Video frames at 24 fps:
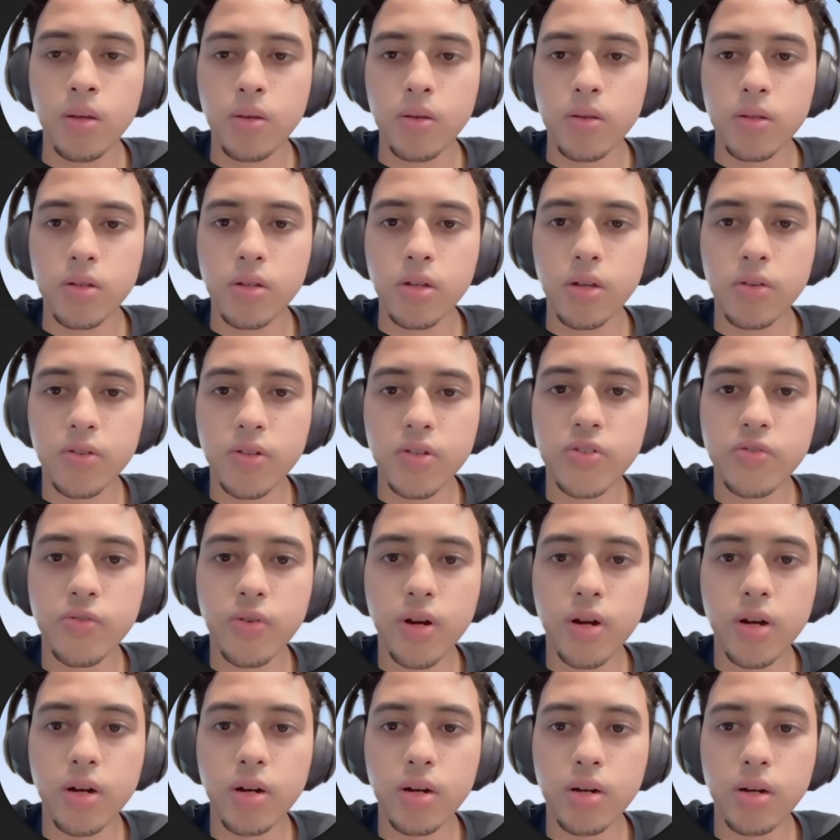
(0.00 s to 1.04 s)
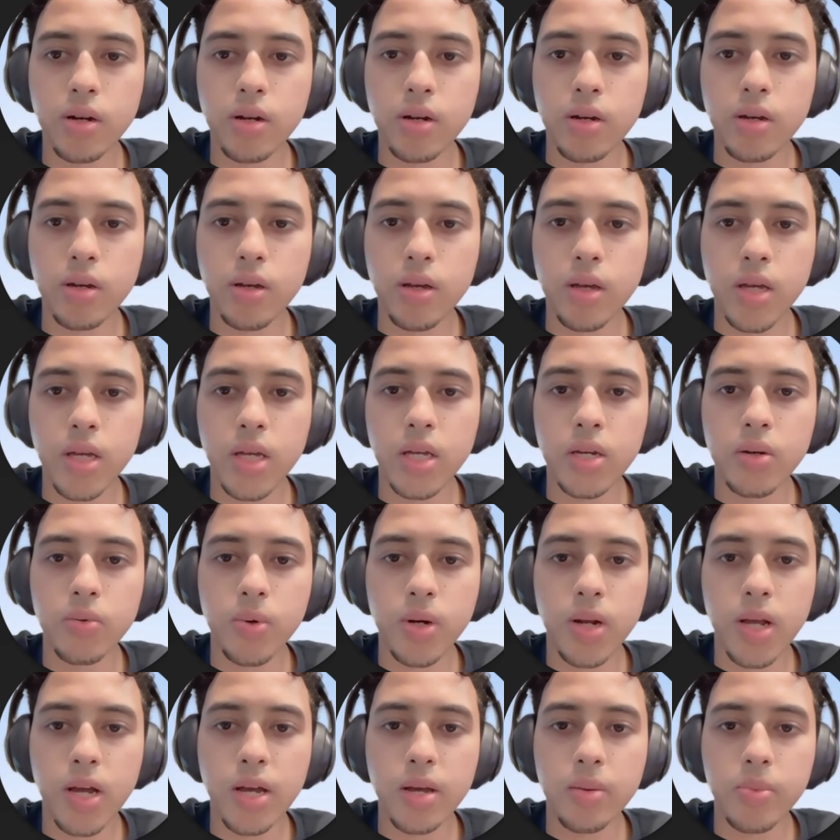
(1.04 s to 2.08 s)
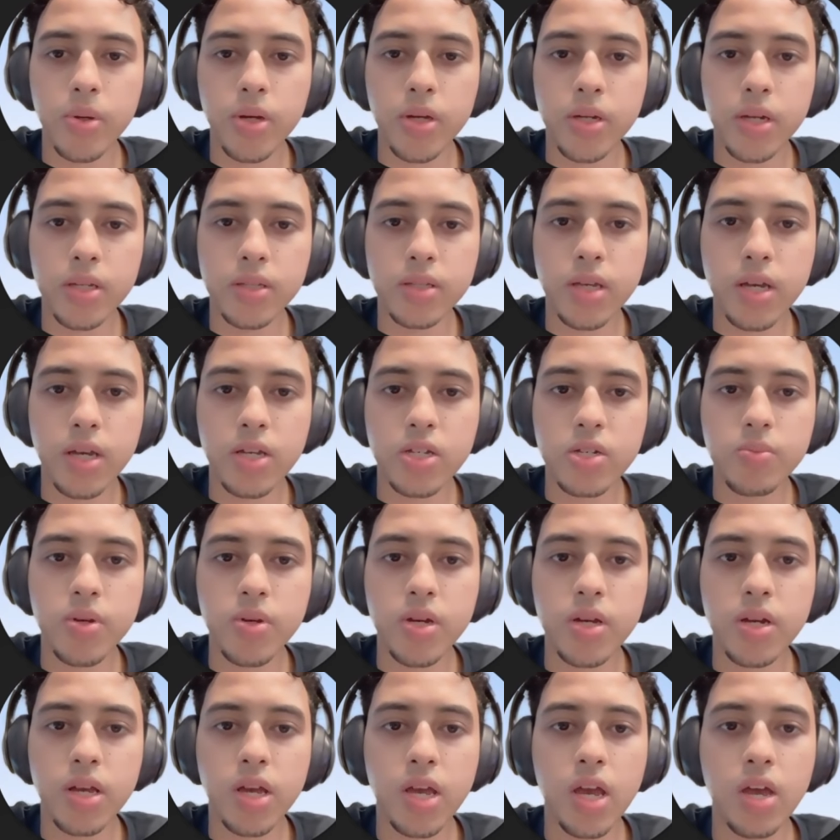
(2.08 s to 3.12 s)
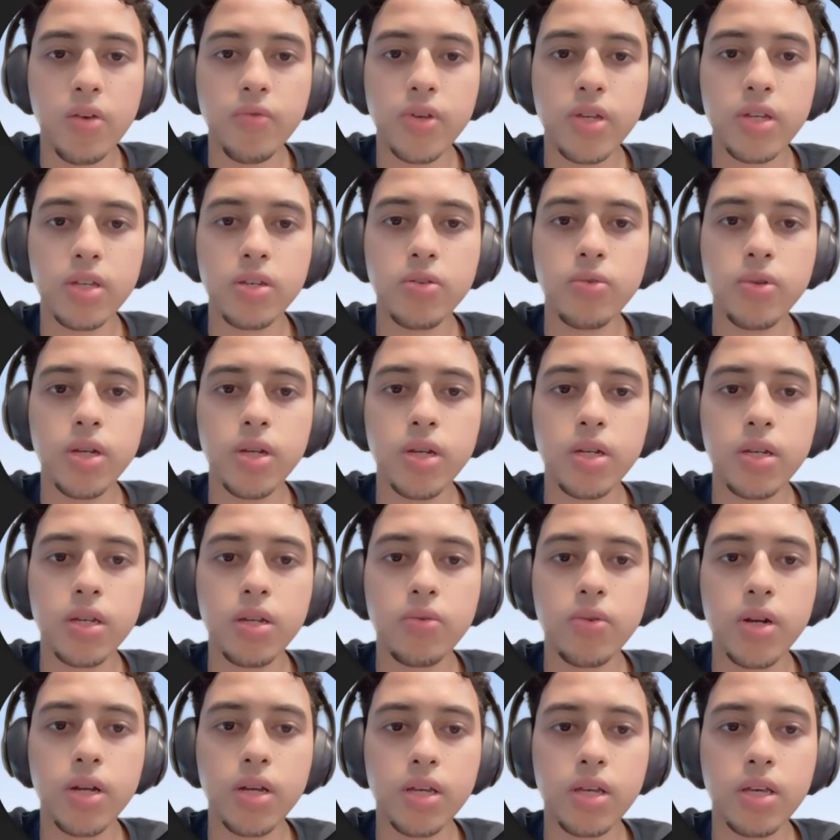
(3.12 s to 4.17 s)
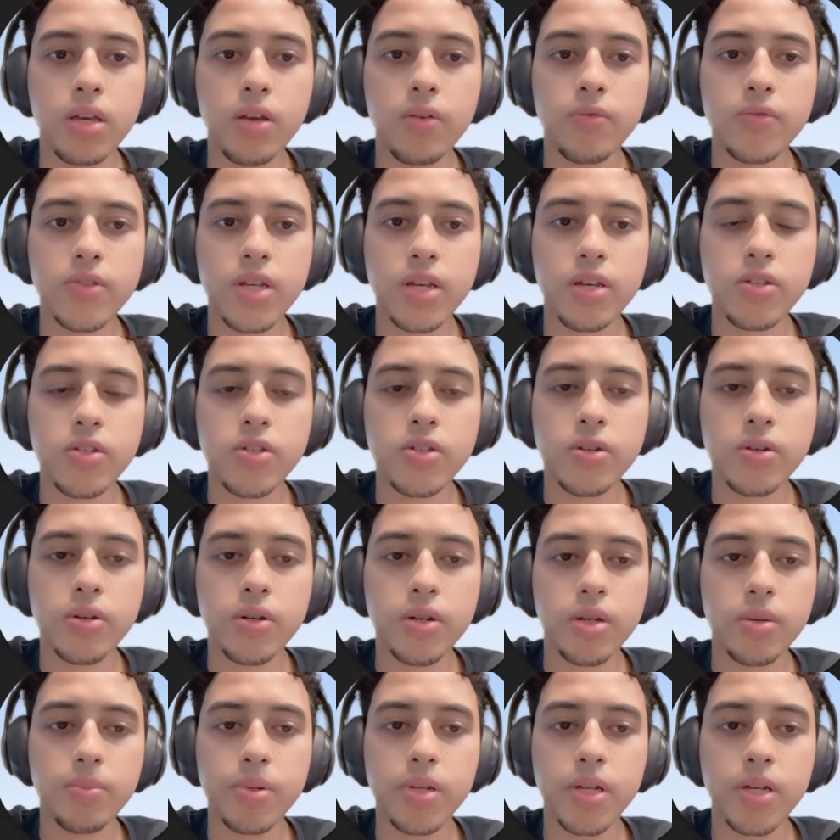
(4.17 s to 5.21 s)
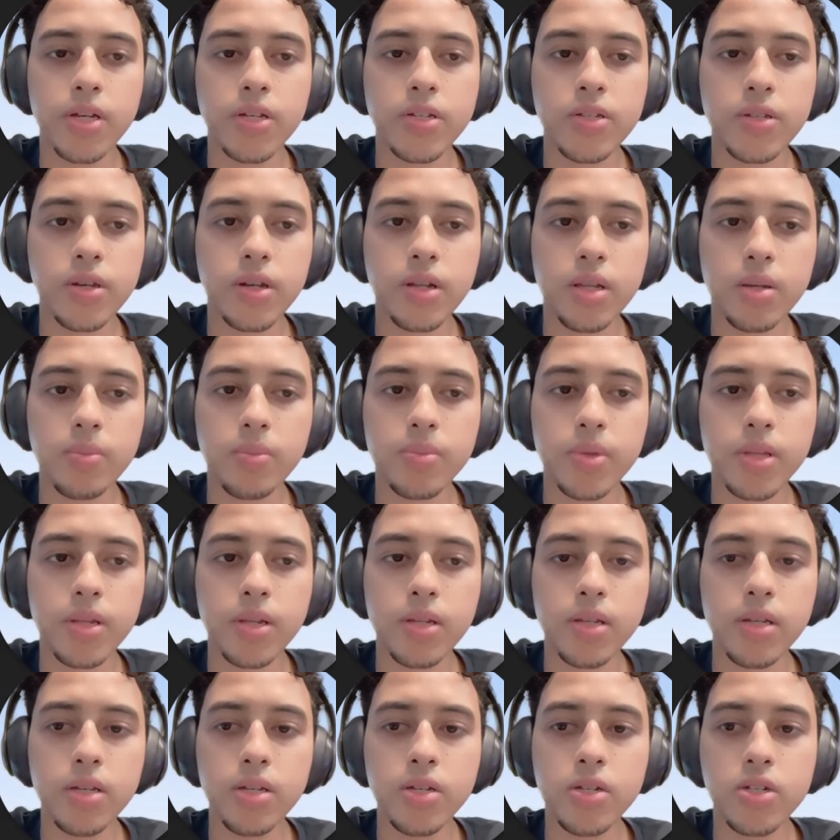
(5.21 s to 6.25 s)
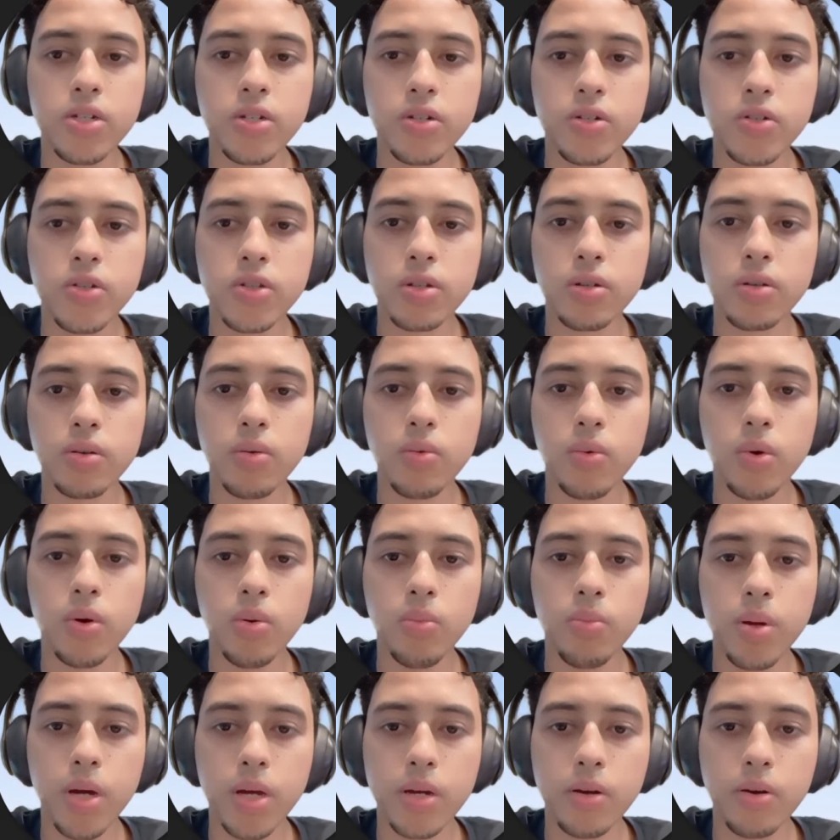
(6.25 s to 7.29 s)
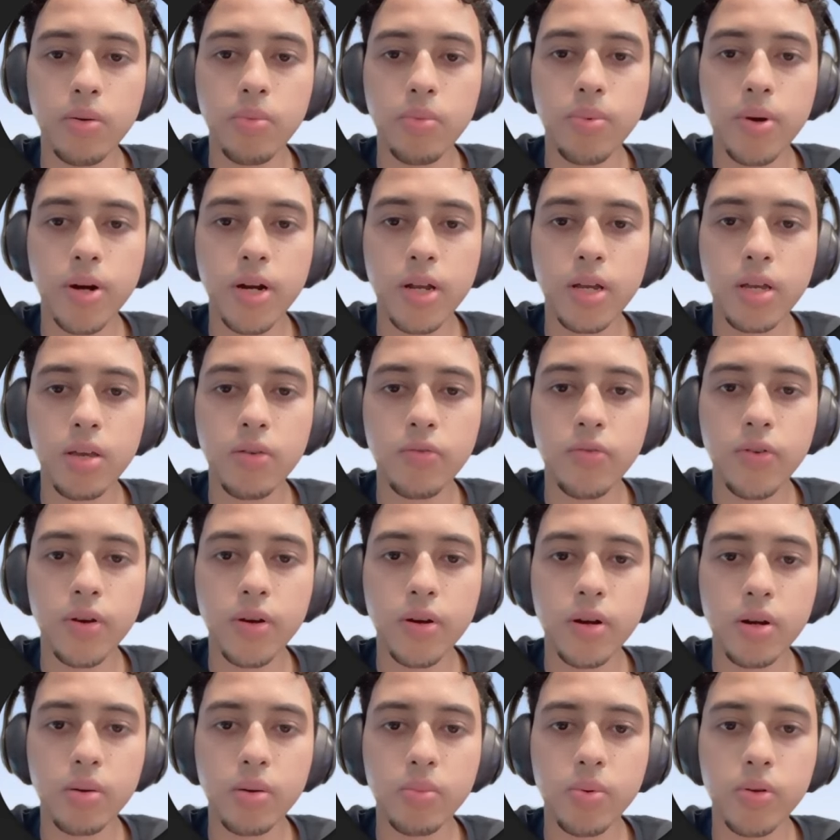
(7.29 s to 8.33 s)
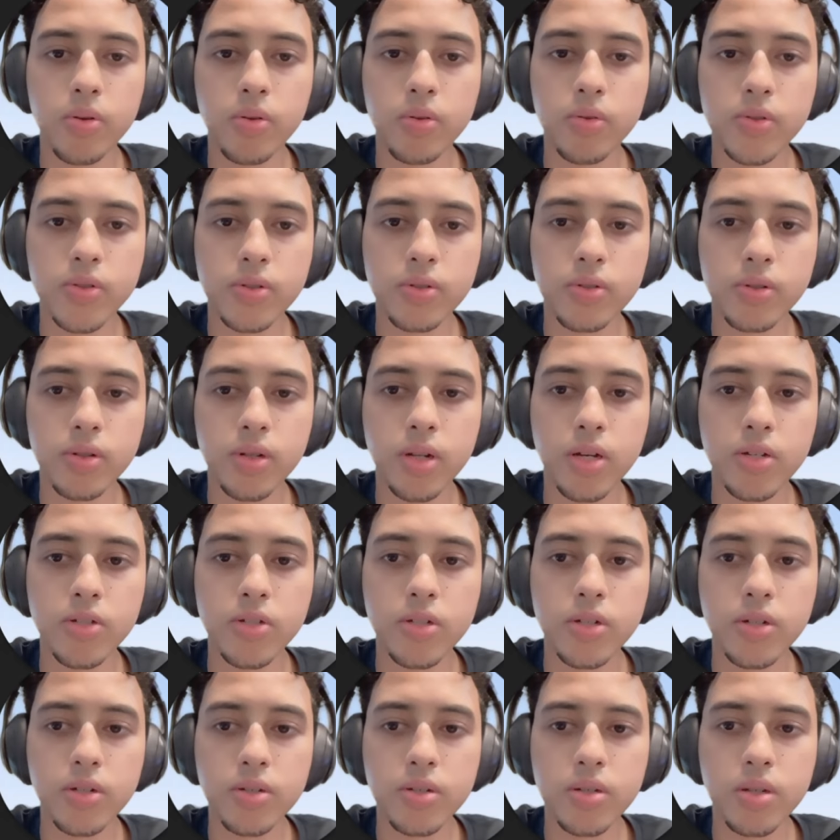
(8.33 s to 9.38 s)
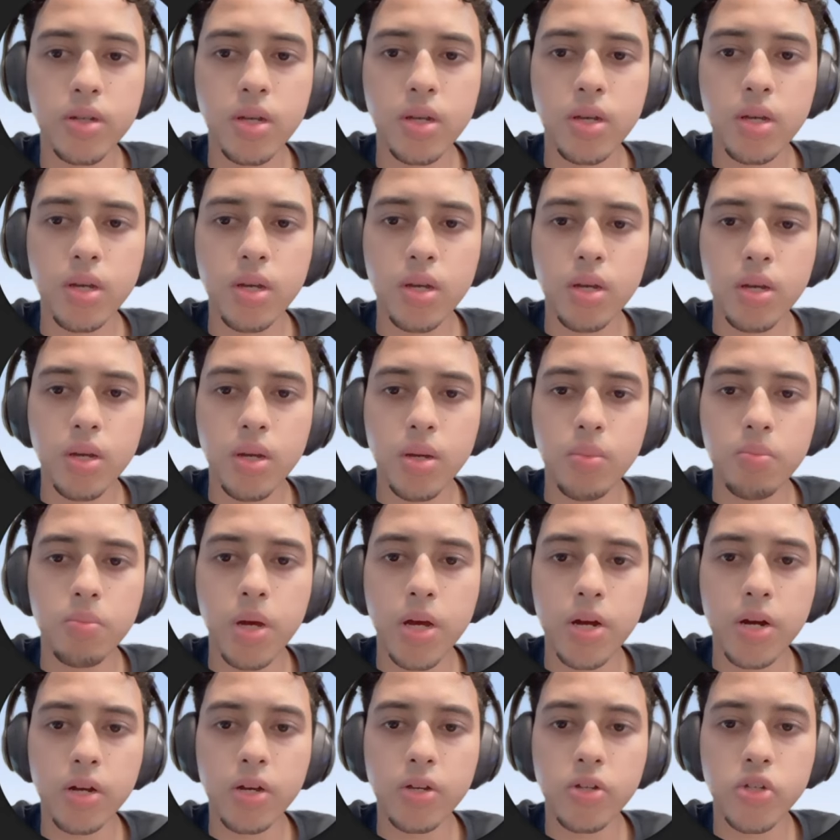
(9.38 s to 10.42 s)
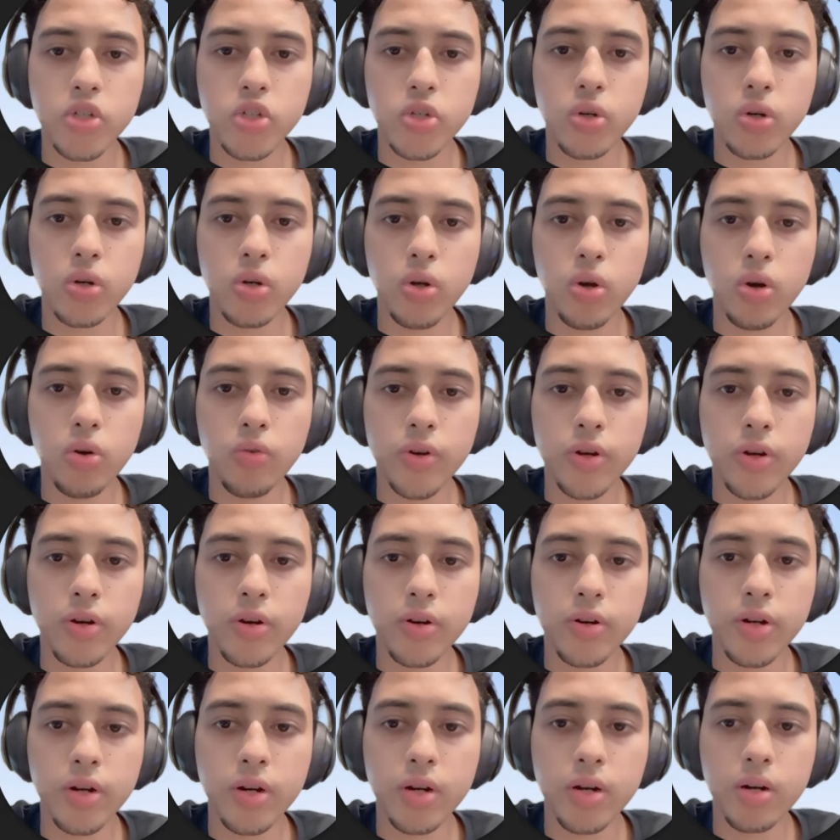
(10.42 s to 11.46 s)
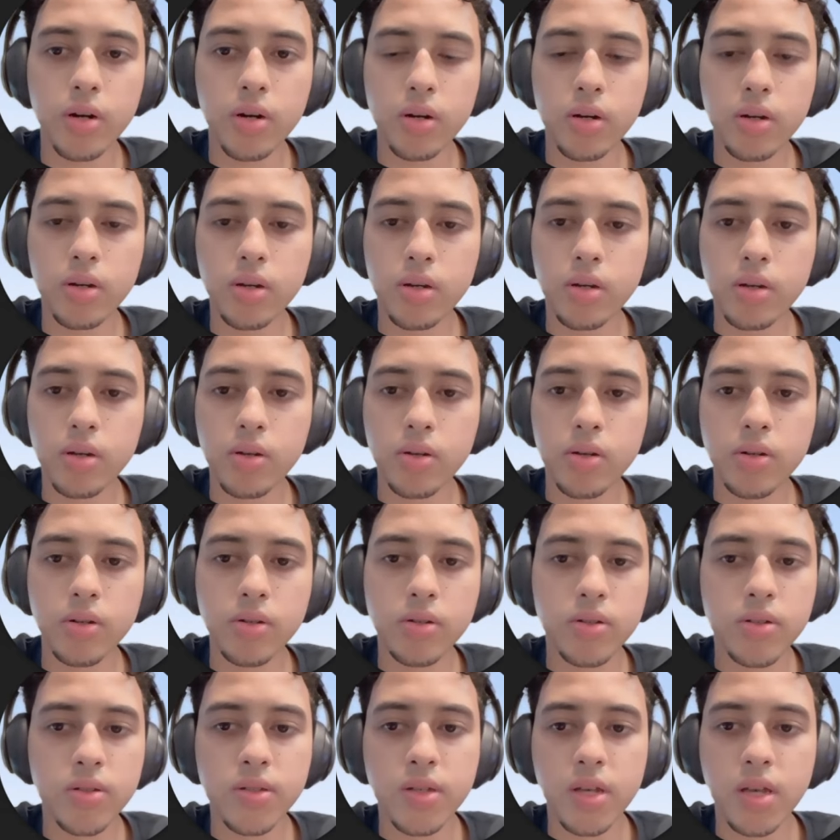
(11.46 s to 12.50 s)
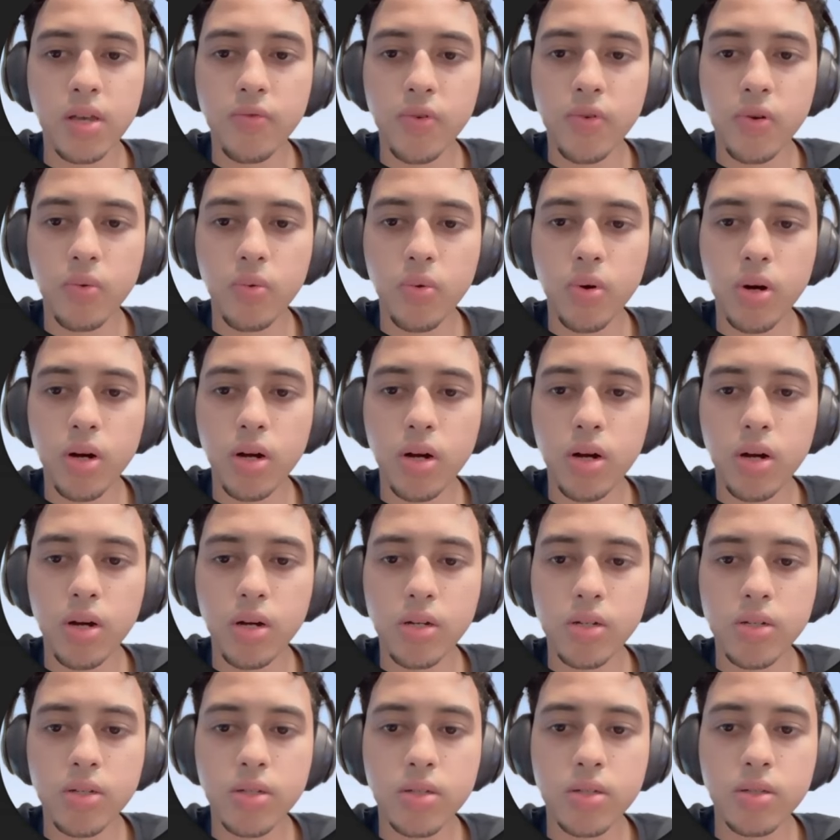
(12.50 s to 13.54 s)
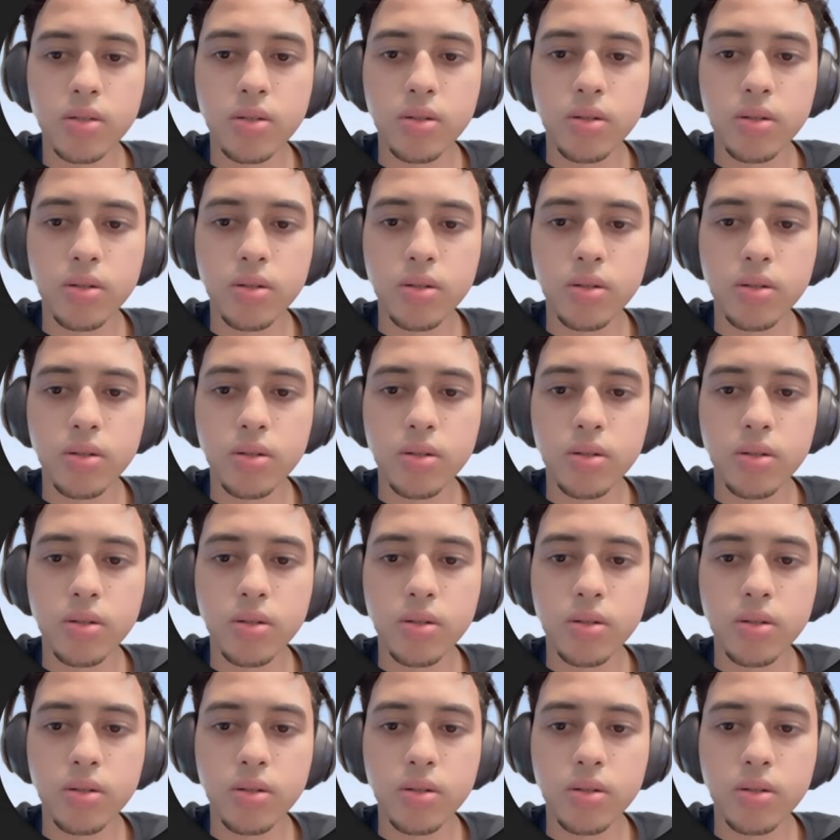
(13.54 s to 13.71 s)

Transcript: They give a strong and reliability attachment. A heavy duty D-ring gives a sturdy place to clip the leash so it won't bend or break if your dog pulls or lunges. Better control over your dog, safer walks,